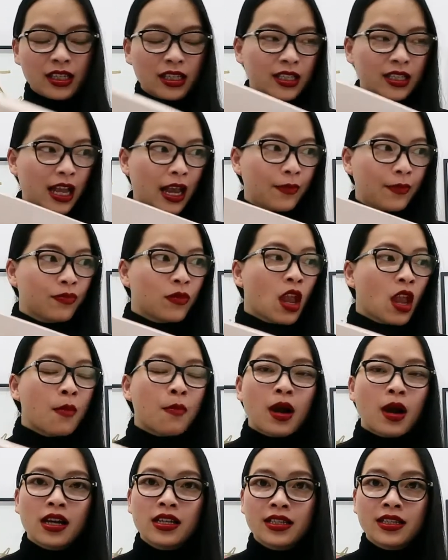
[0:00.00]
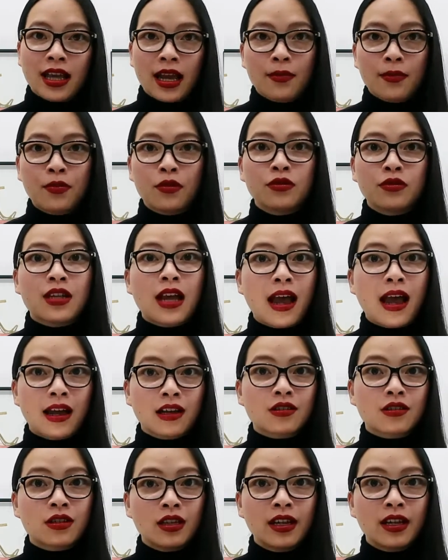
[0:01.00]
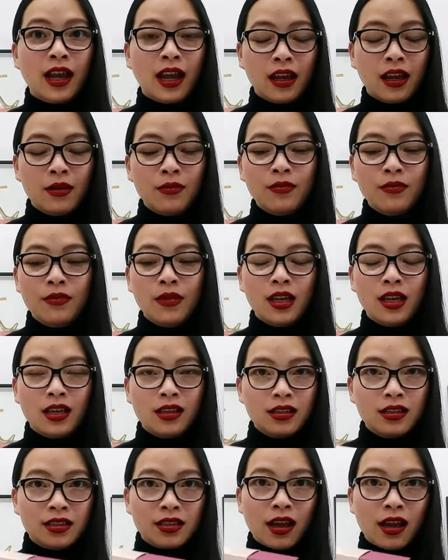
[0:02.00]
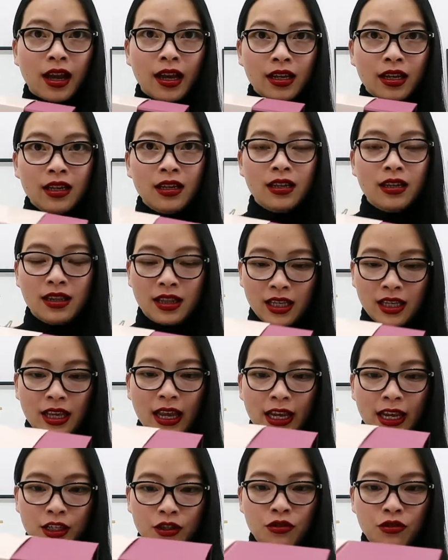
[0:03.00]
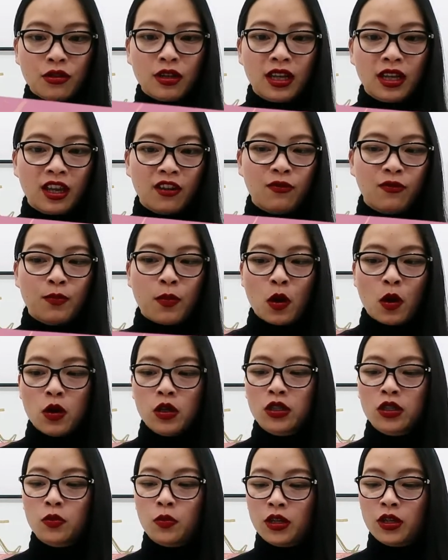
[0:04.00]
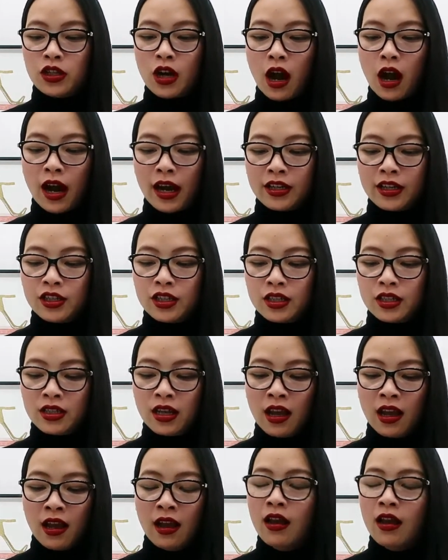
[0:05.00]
is that my samples actually came inside the extra gift box, which I just...